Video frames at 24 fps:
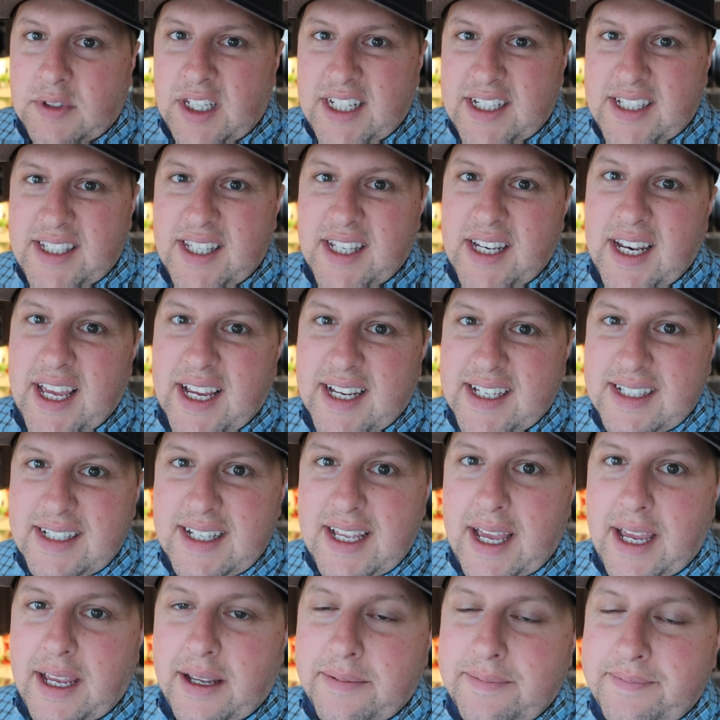It's the next
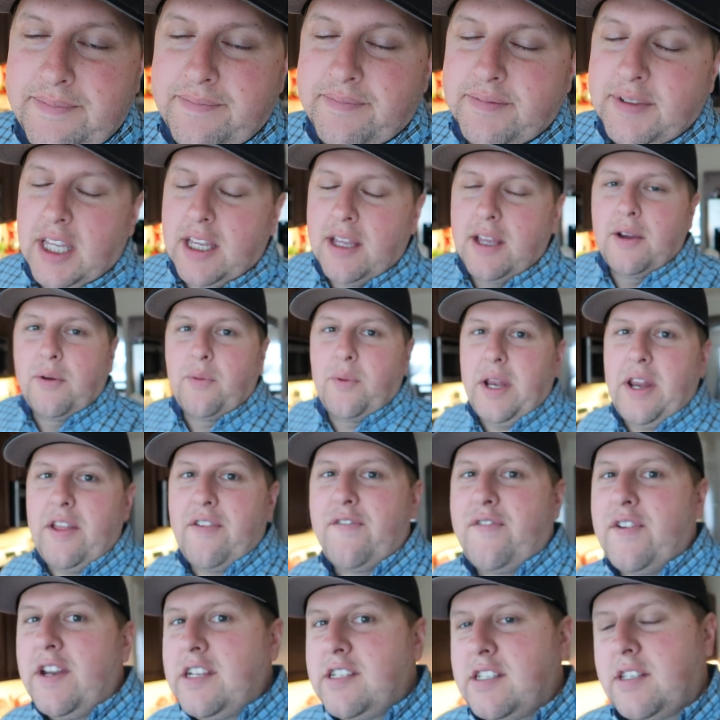day. We
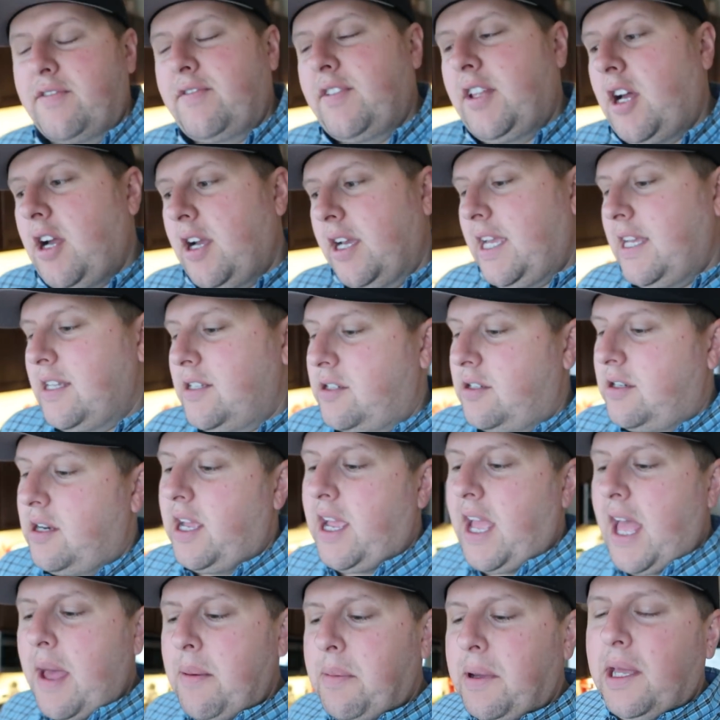didn't finish the vlog
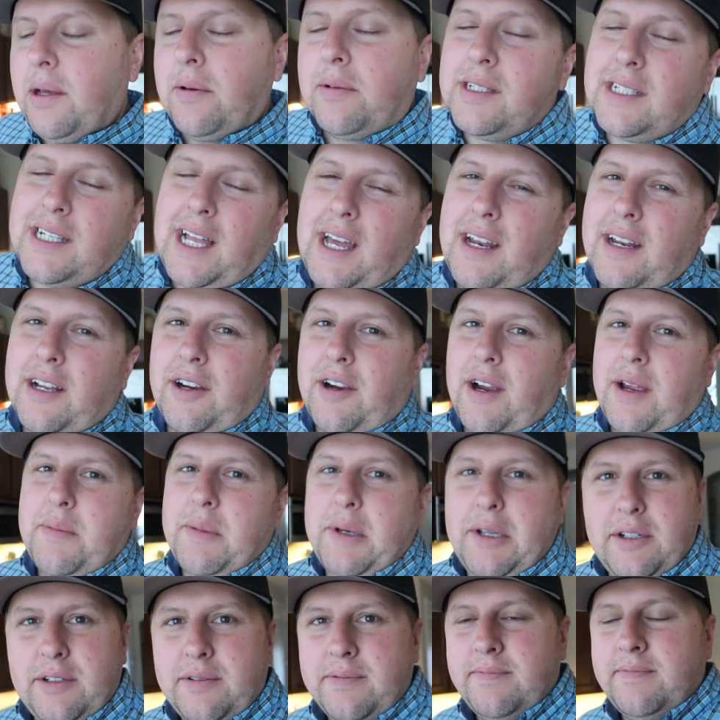yesterday. Abigail was not in a great
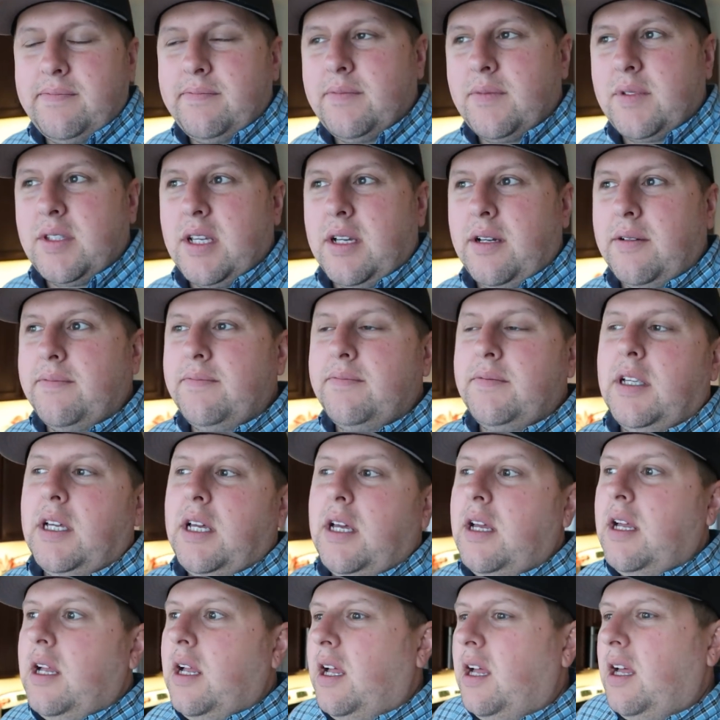mood, so
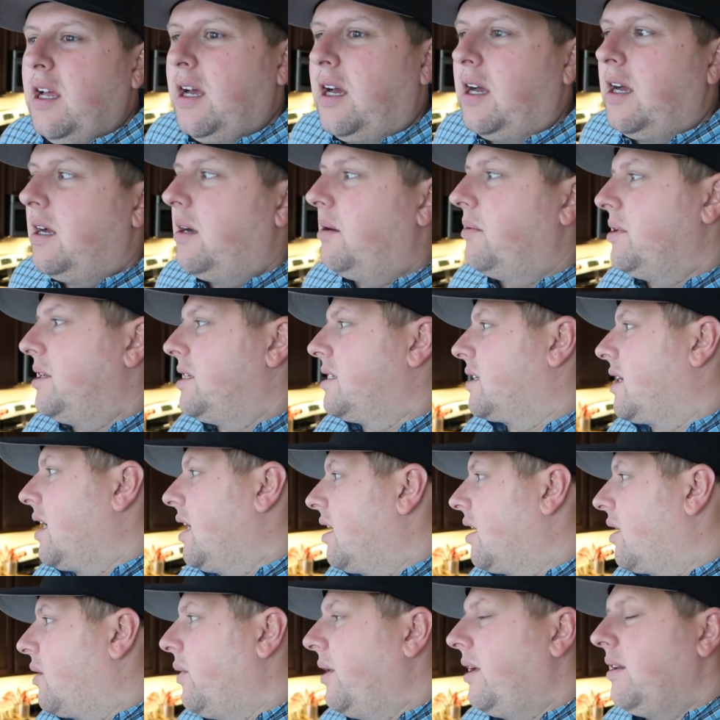uh, we just
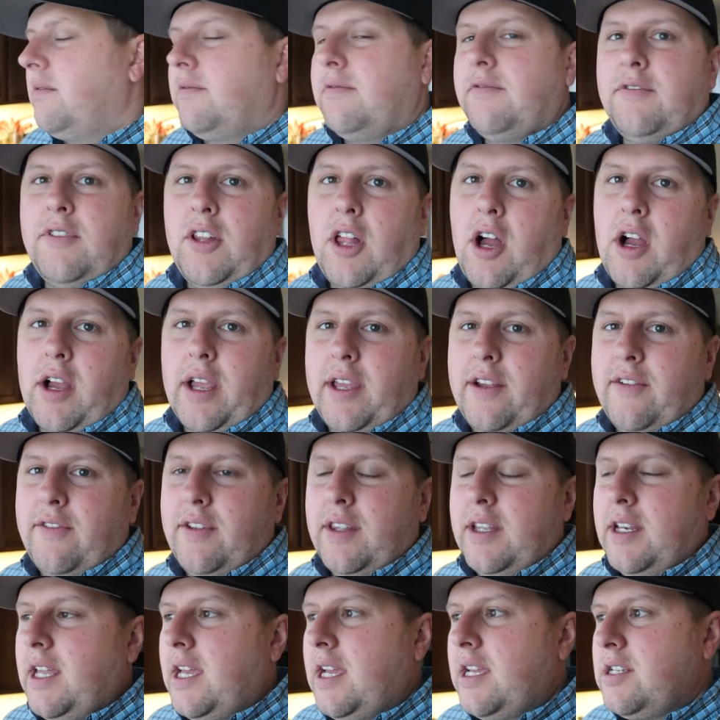kind of quit vlogging
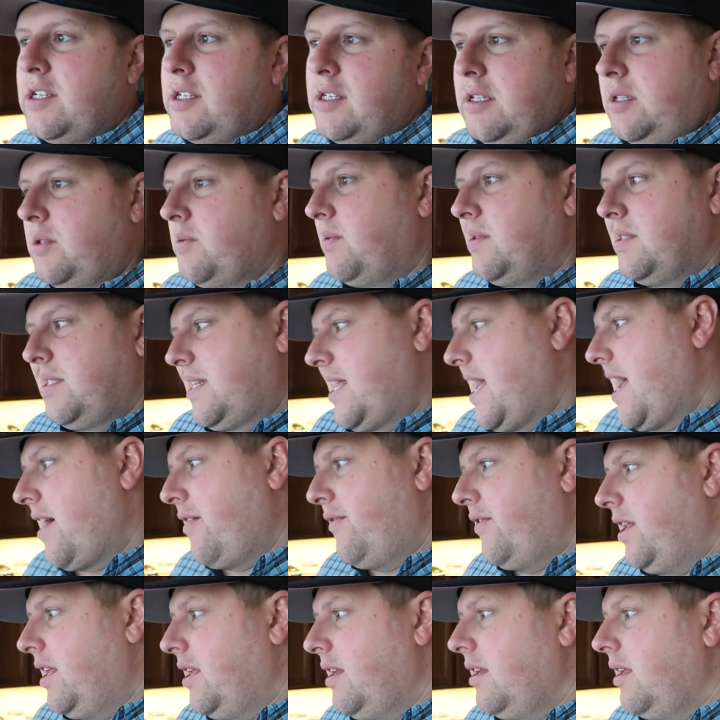for the day. She just wasn't
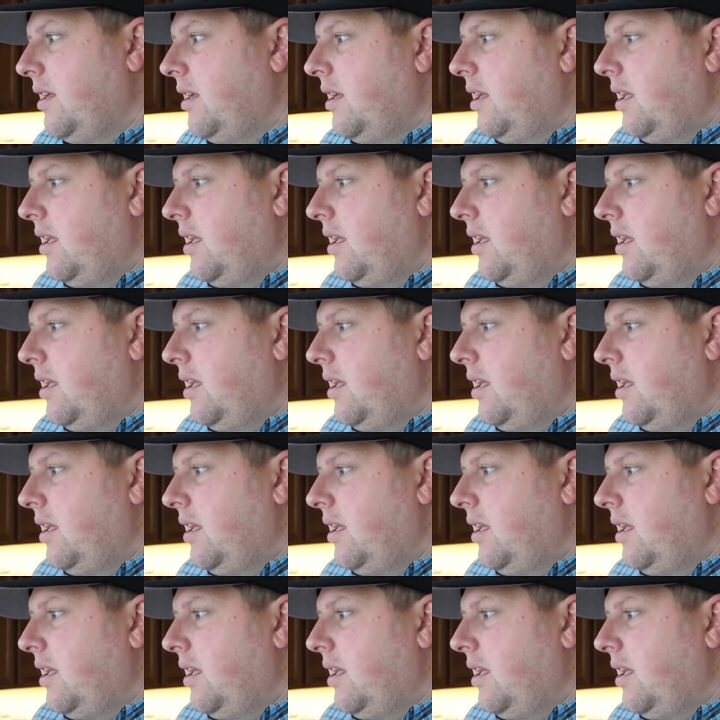having it.